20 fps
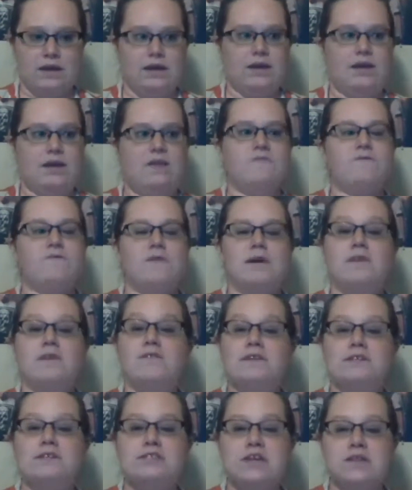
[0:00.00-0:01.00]
in front of
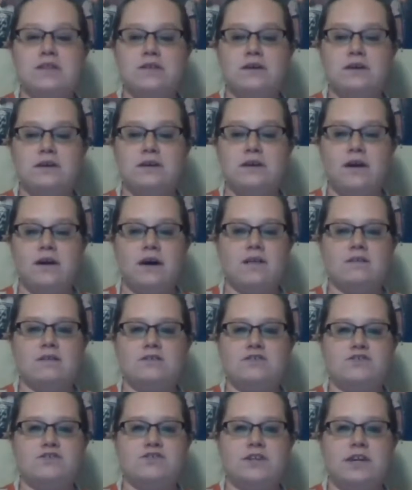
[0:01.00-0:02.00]
each other on the
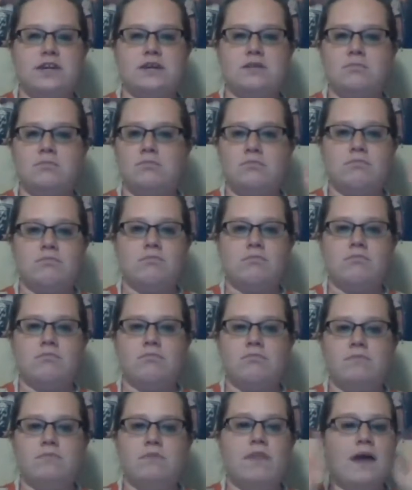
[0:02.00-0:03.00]
street.
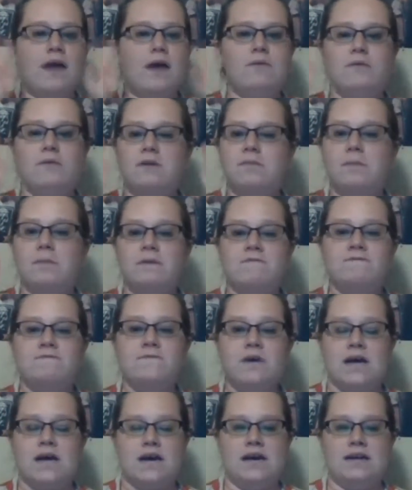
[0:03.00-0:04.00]
Thank that been
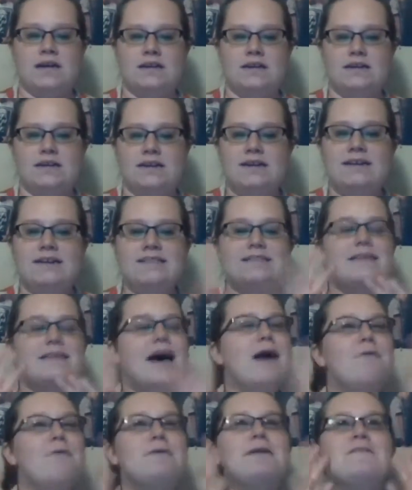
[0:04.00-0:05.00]
fine. Oh that
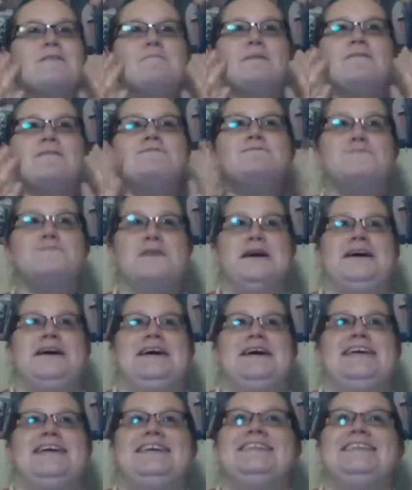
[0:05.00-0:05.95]
oh my gosh!